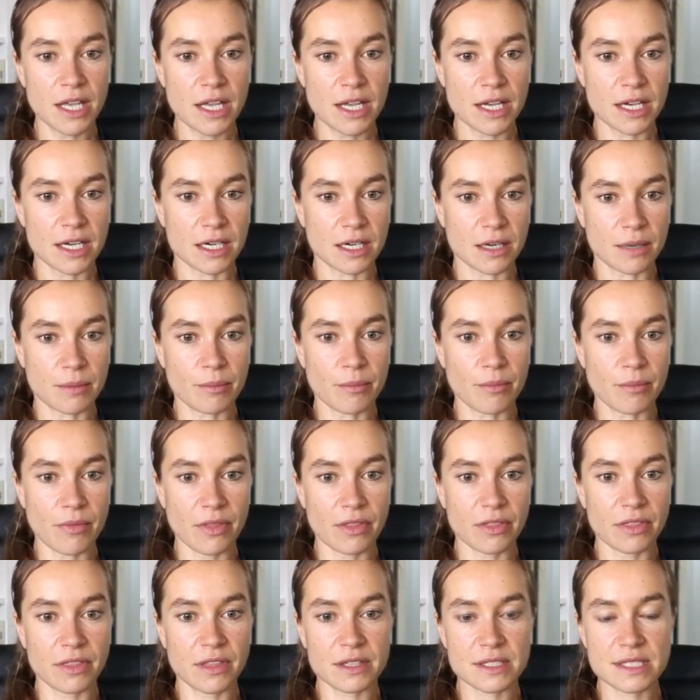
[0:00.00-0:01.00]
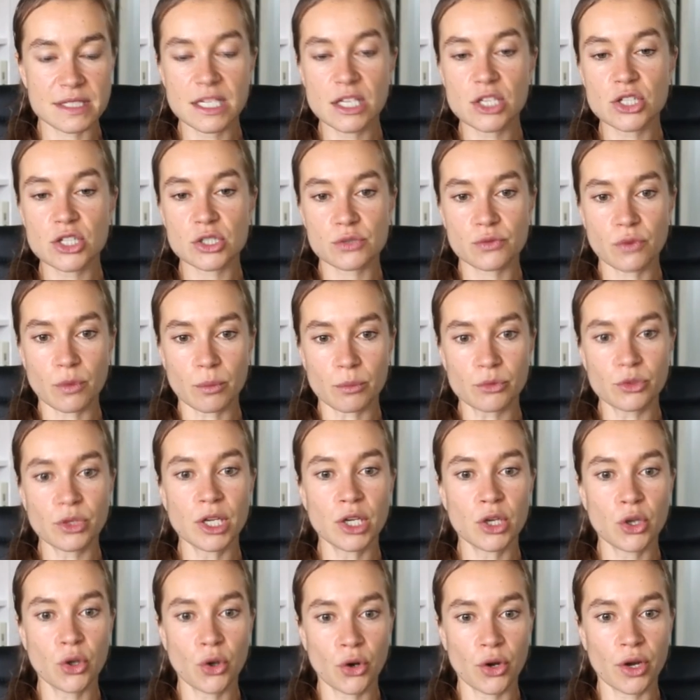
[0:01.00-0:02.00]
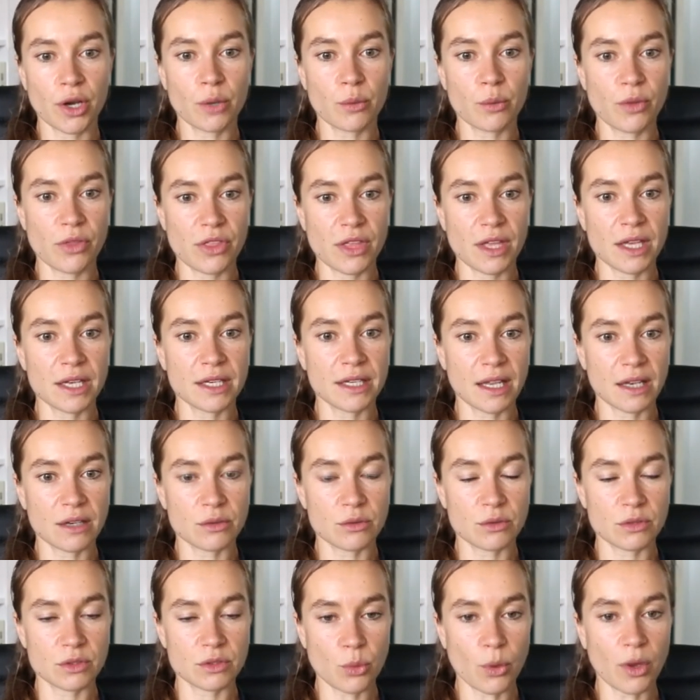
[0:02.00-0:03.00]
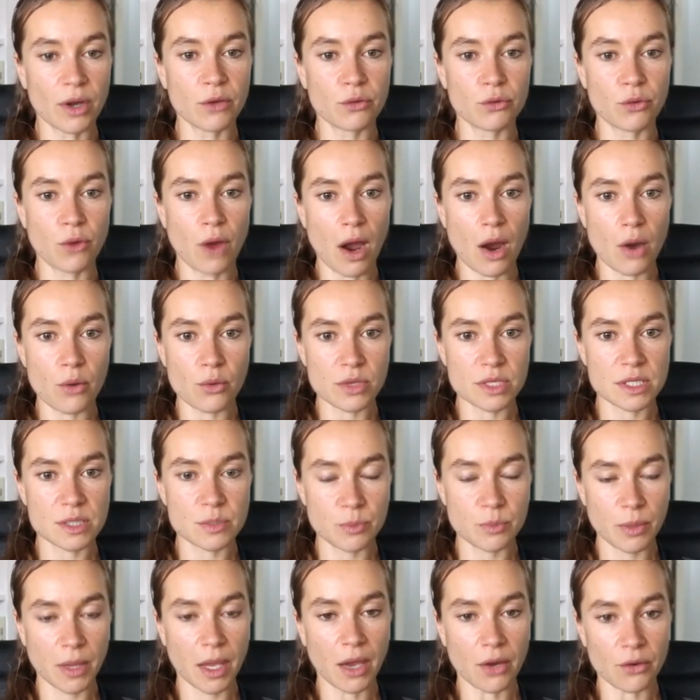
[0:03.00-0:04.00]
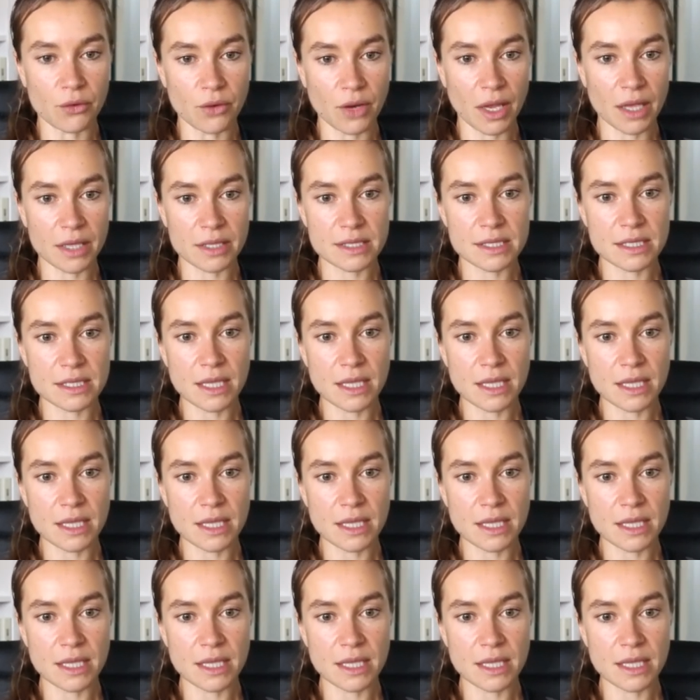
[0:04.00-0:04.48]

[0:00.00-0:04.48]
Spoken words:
the seizures from recurring within that 24 hours period.